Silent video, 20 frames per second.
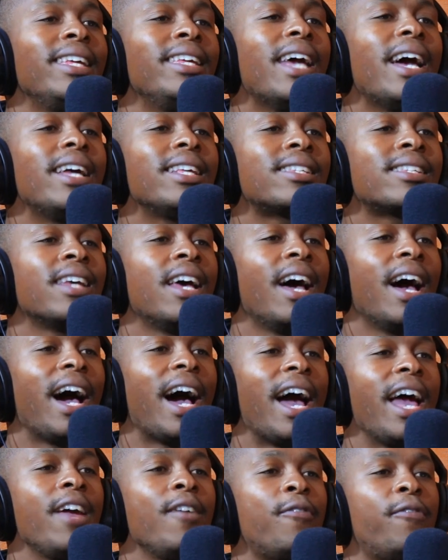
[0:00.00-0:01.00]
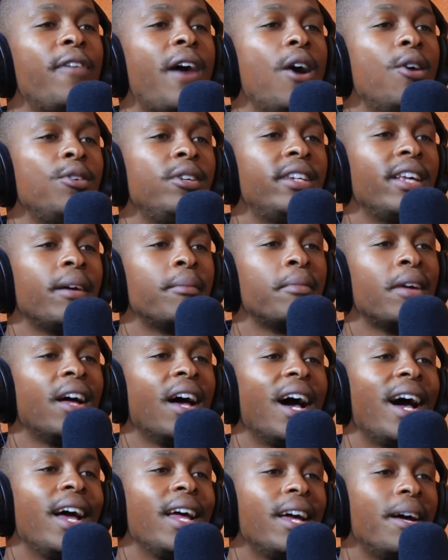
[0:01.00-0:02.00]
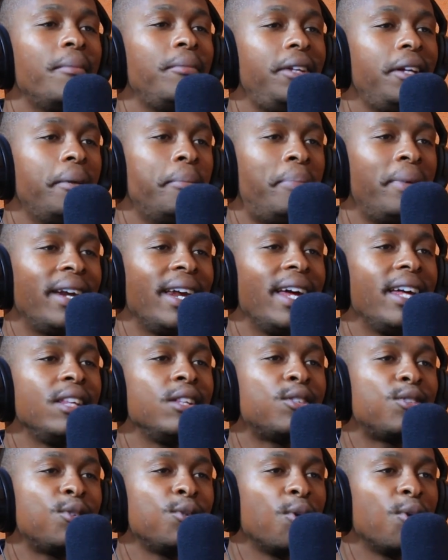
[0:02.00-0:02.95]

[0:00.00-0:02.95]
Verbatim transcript: Yes, I found them. I am the brains